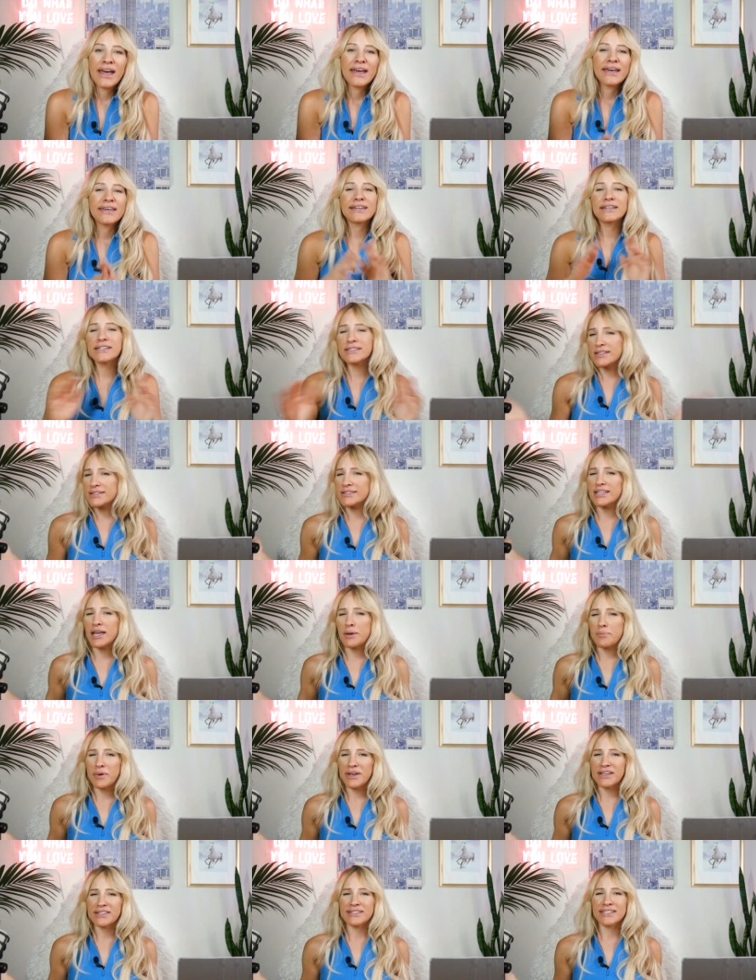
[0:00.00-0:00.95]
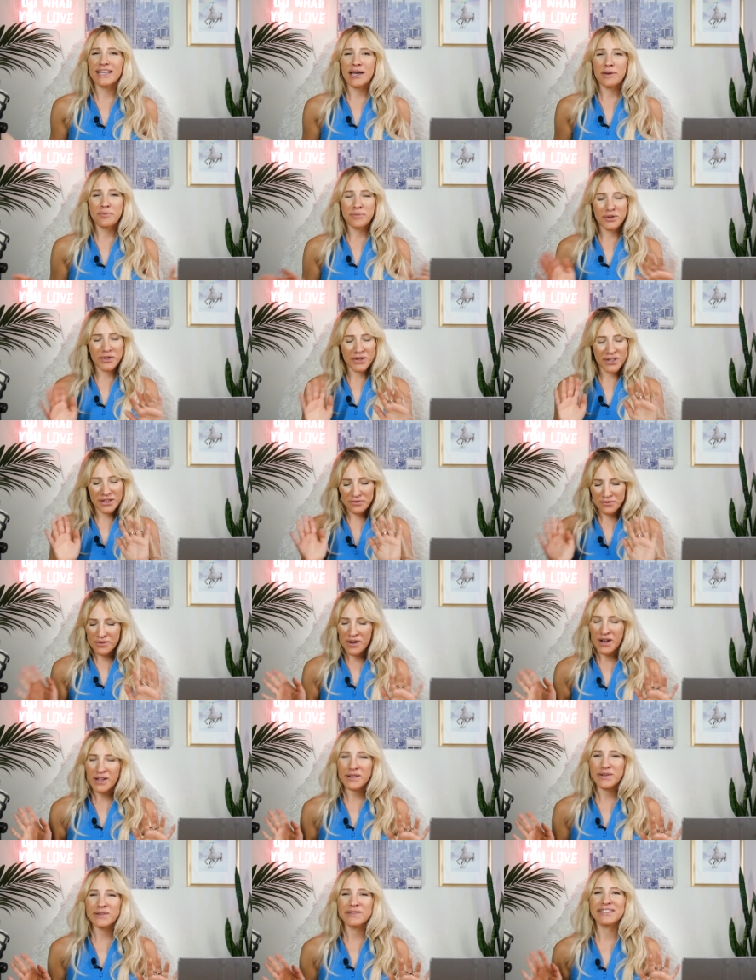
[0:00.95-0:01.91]
Here's a step-by-step you can
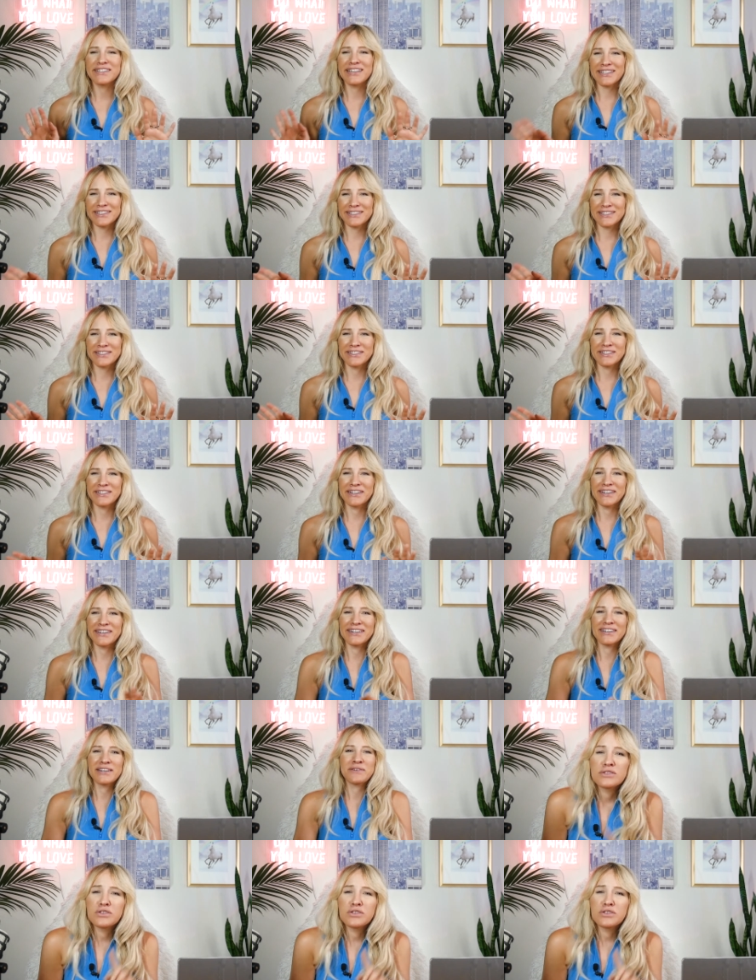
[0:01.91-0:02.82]
follow to get started. The